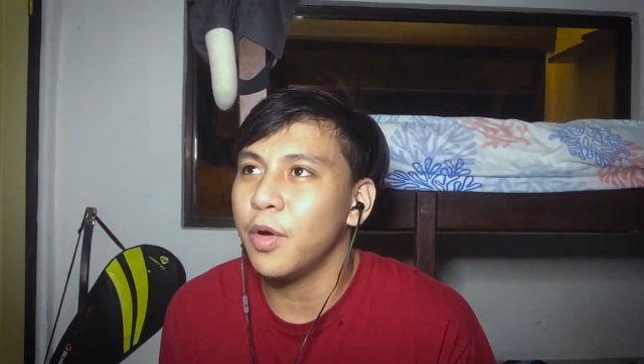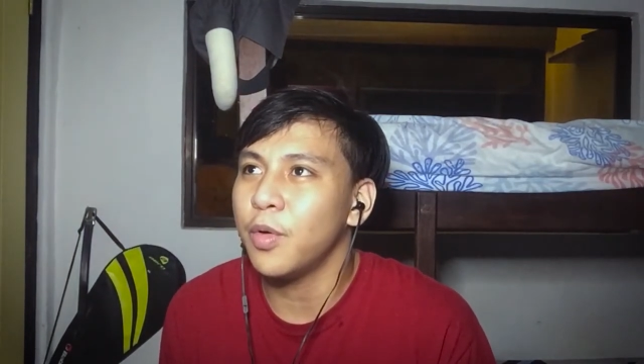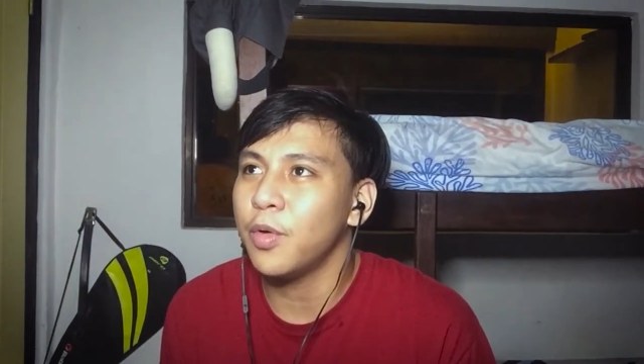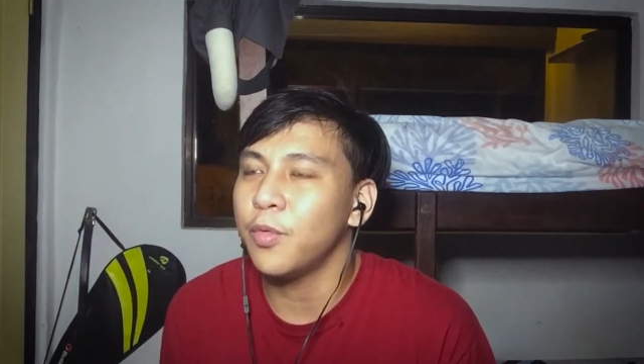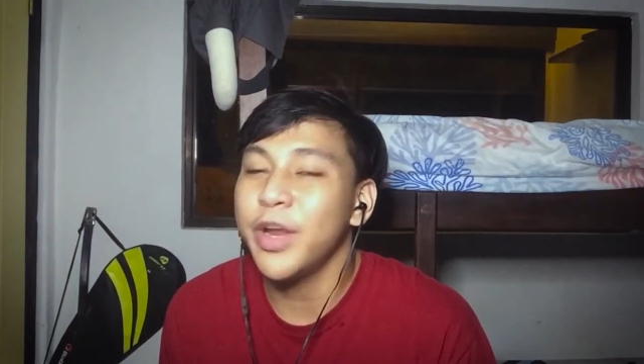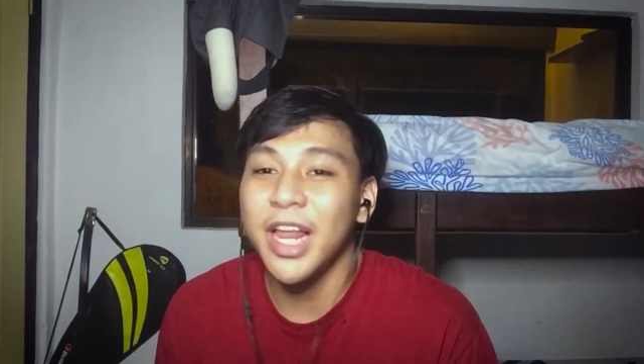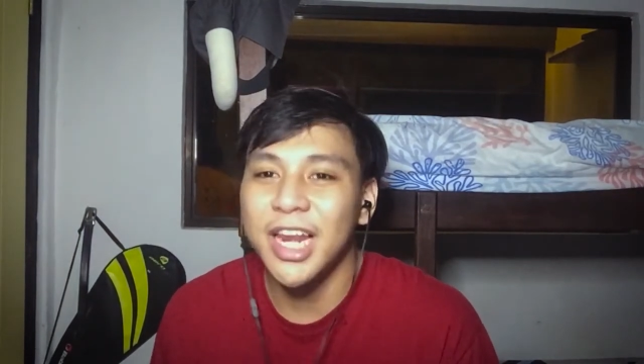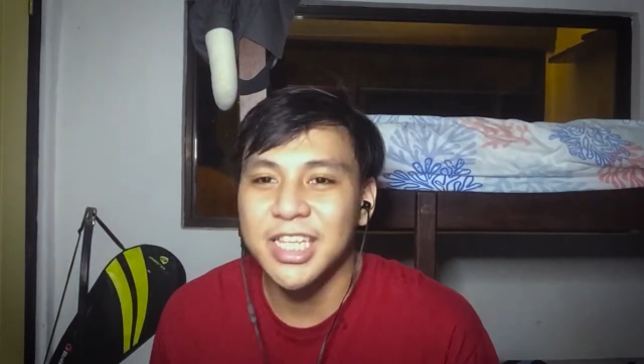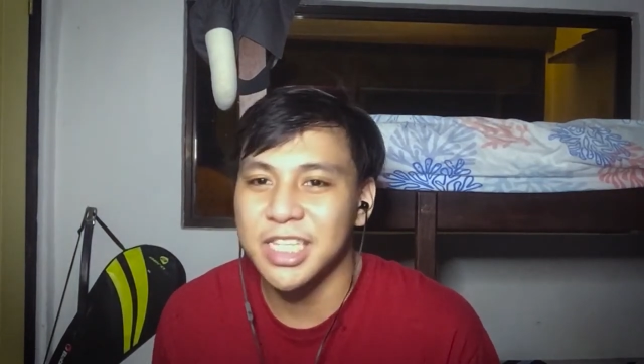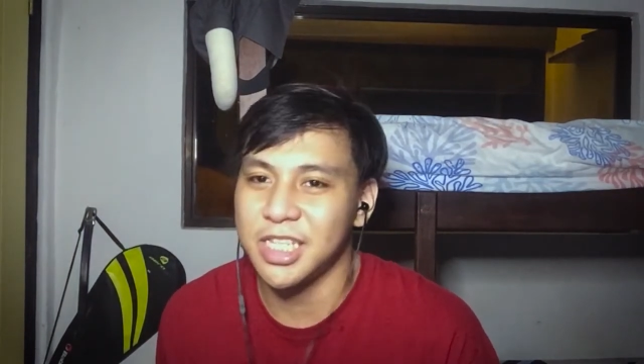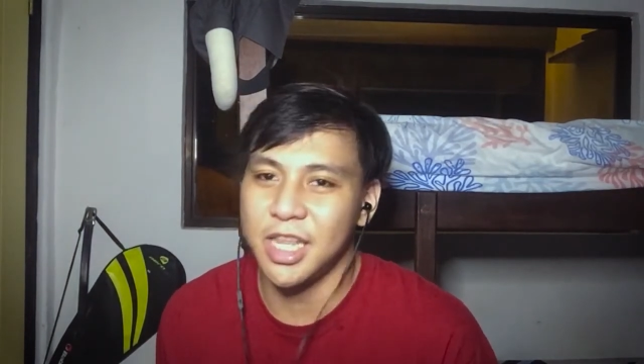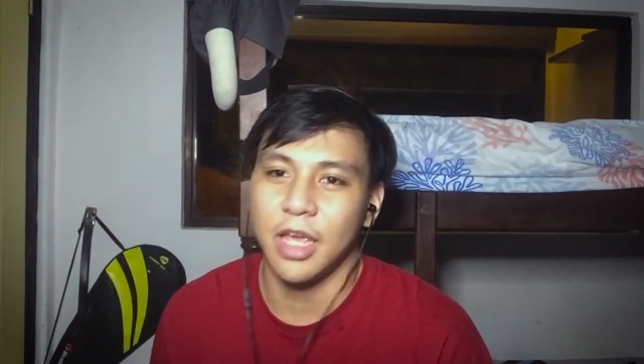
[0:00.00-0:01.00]

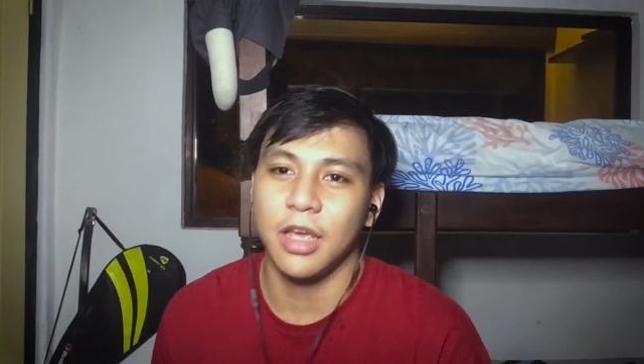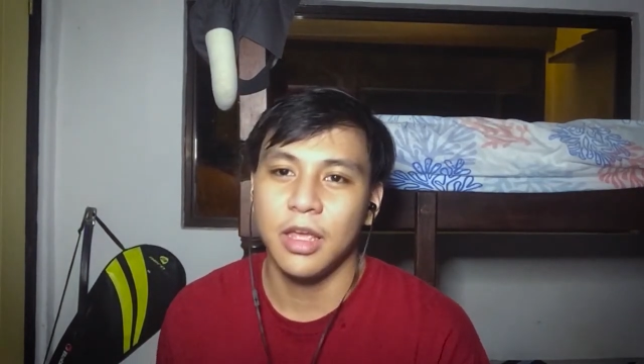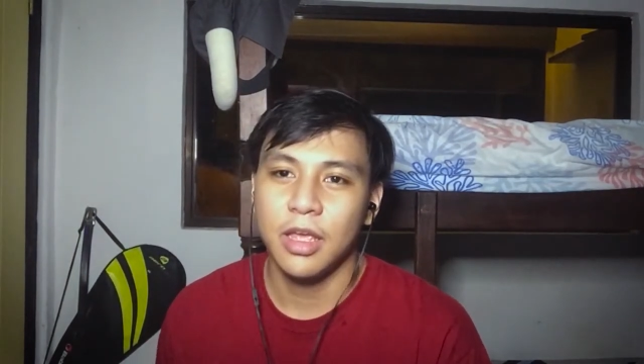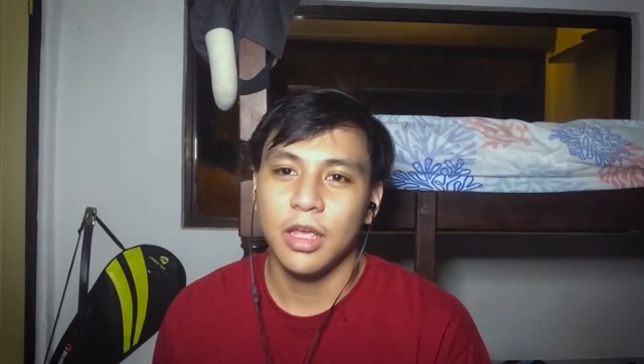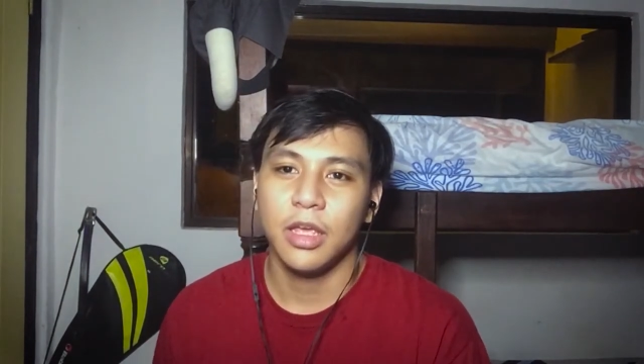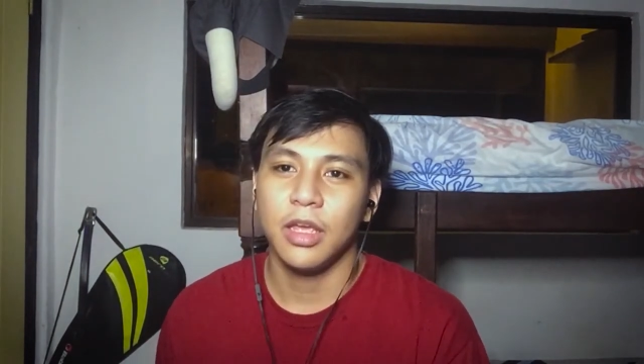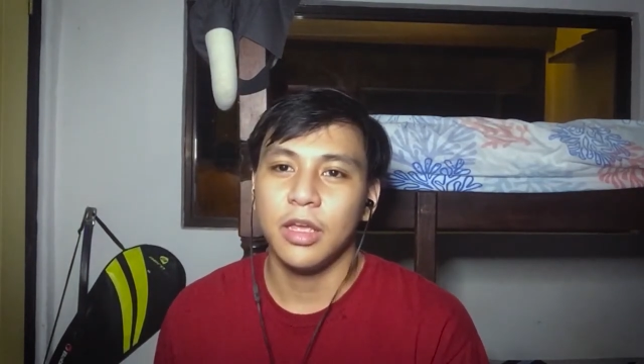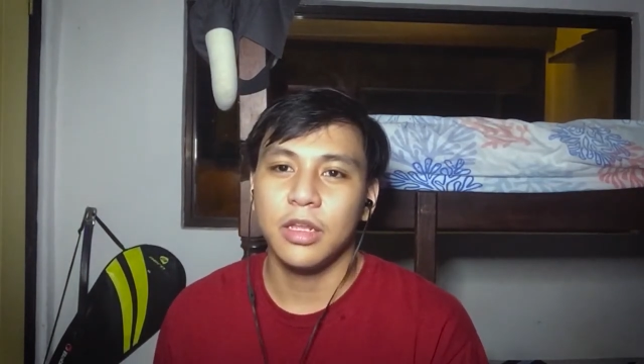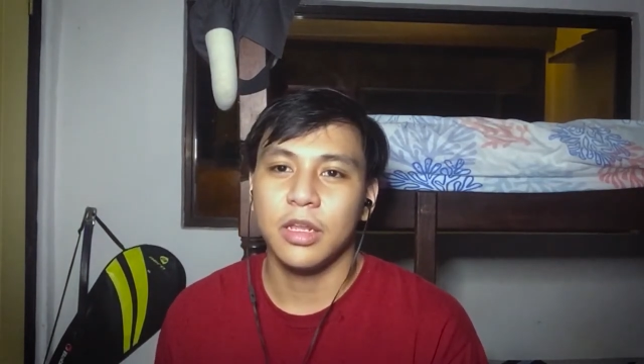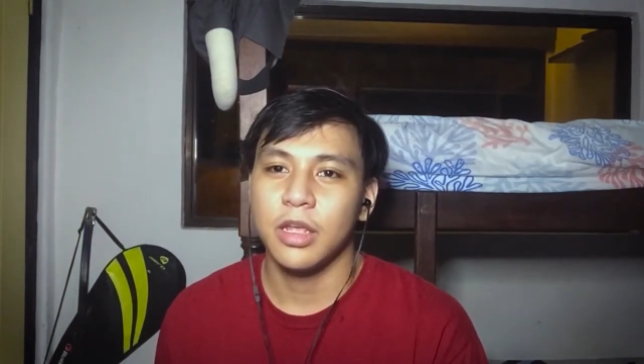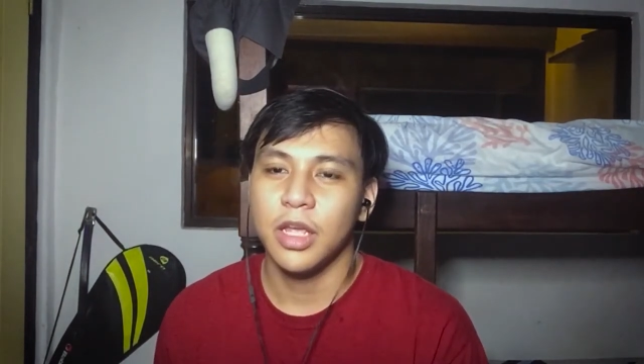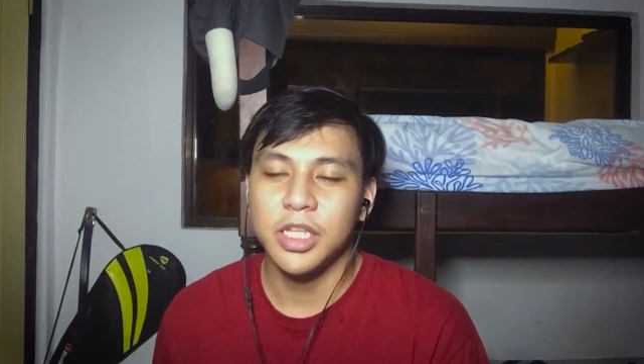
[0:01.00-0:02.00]
realistic. Yeah?
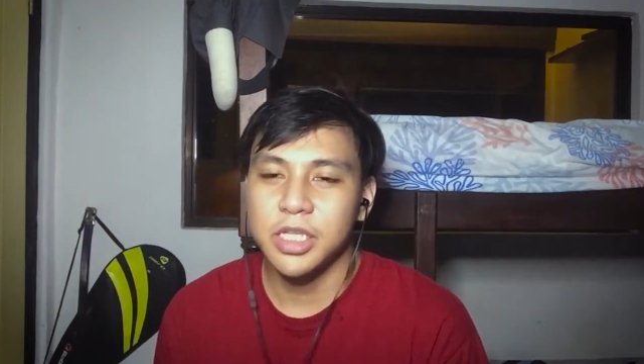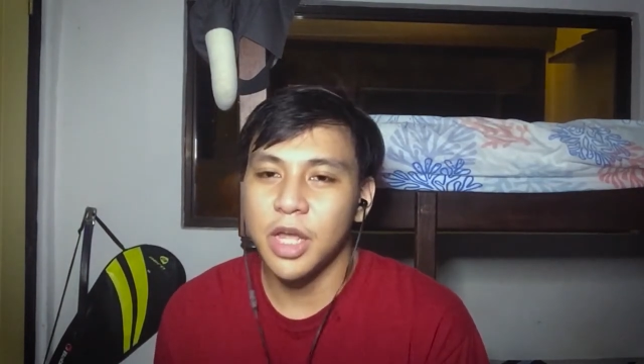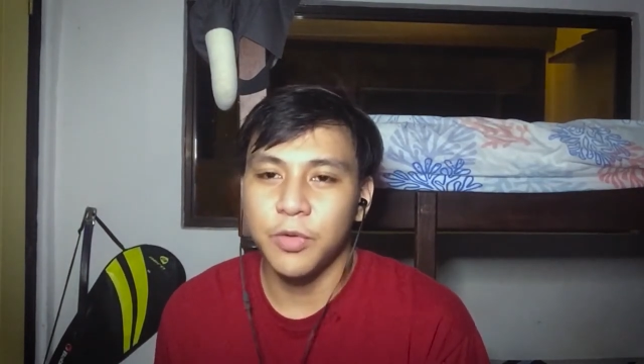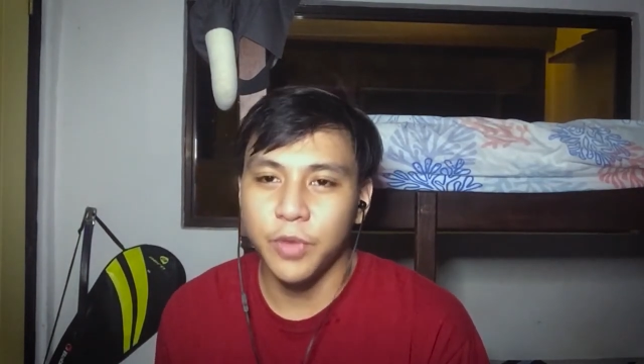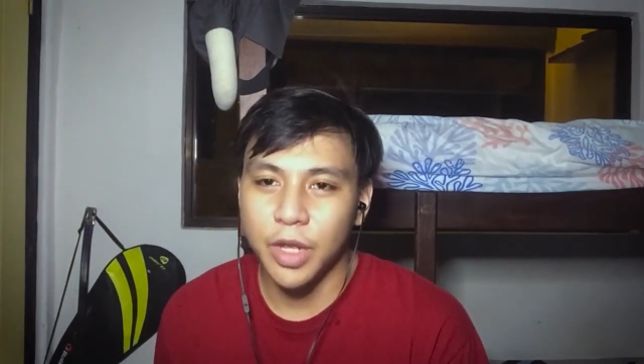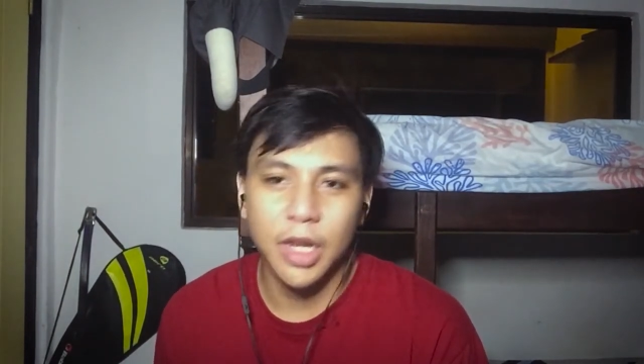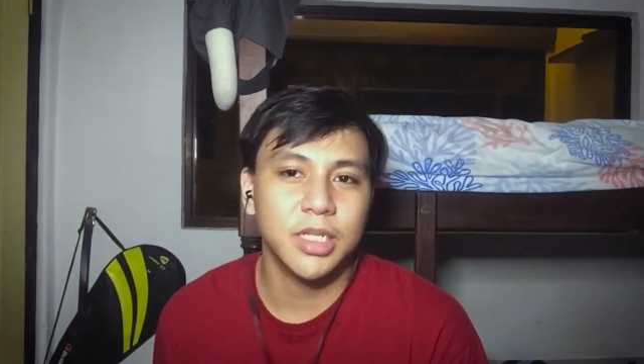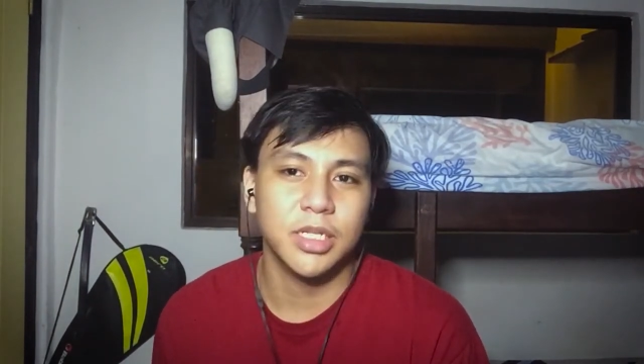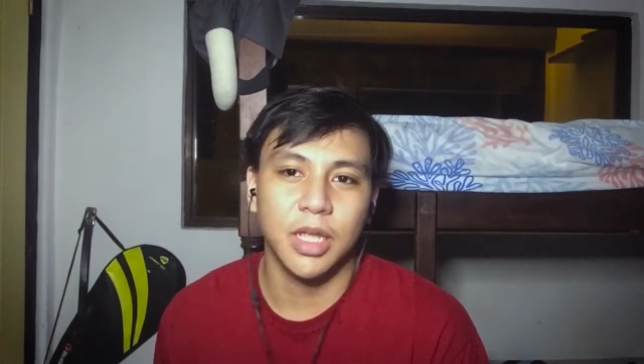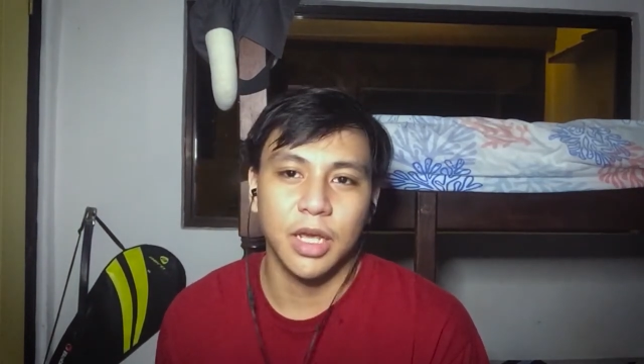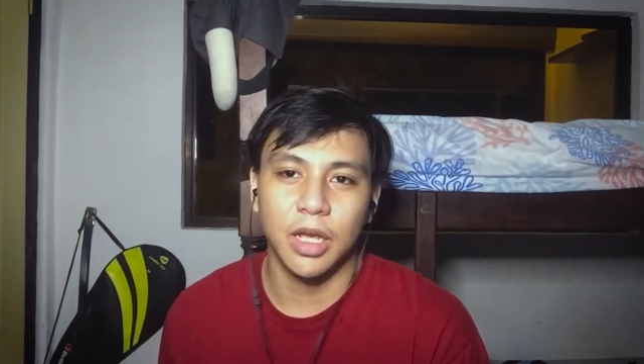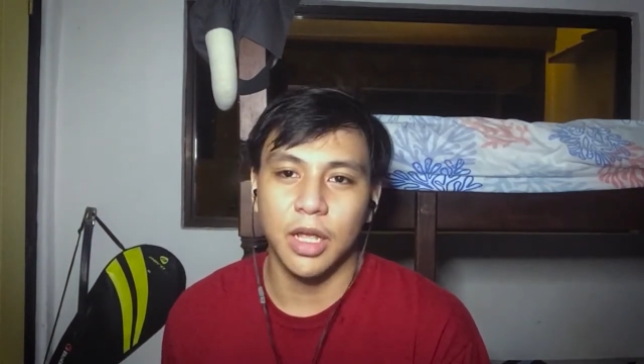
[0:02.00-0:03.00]
It's not realistic.